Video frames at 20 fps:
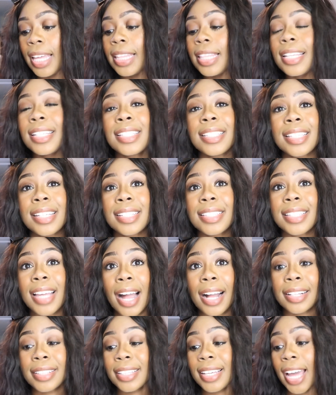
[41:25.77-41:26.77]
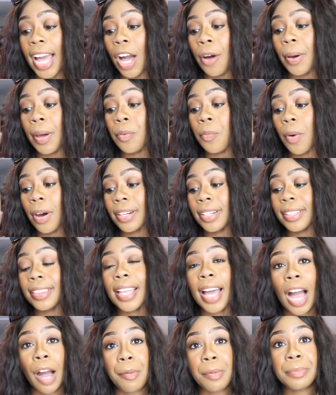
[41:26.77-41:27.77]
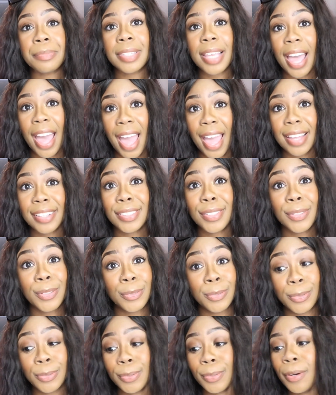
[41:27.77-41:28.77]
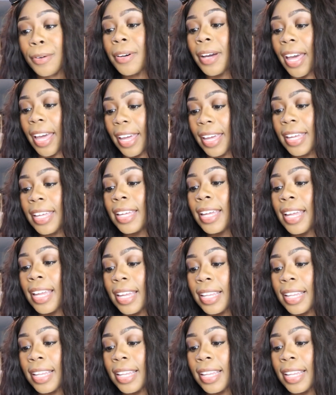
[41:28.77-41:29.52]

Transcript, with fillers: This is exactly how I wanted the album to end. Ooh, okay.